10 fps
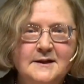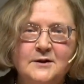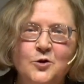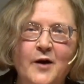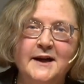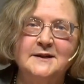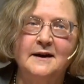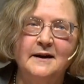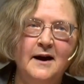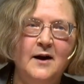it's
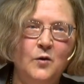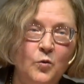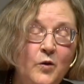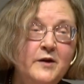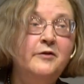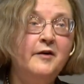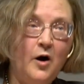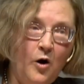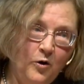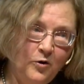interacting with the
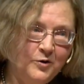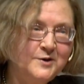whole